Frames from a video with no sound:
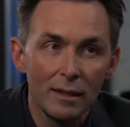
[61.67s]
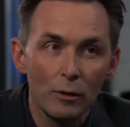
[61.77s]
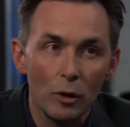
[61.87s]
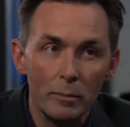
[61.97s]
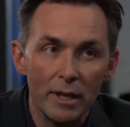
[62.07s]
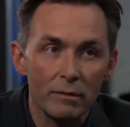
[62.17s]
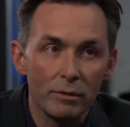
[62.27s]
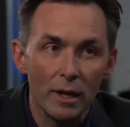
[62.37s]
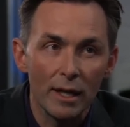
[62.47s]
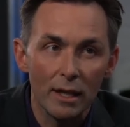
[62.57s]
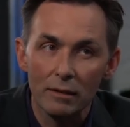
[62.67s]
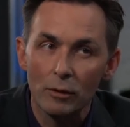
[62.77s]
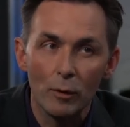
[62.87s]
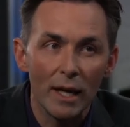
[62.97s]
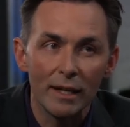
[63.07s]
will be in for a hell of
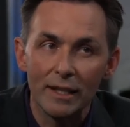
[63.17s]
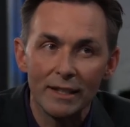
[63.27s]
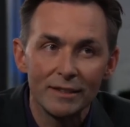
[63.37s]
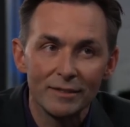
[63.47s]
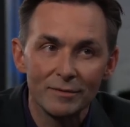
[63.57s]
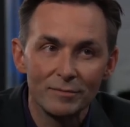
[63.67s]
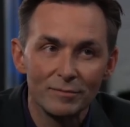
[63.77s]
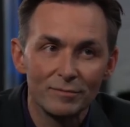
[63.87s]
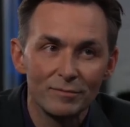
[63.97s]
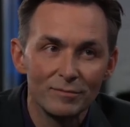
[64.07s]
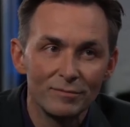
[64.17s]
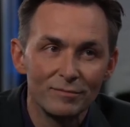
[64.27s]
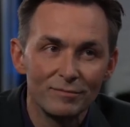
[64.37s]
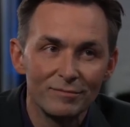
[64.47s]
a reckoning. I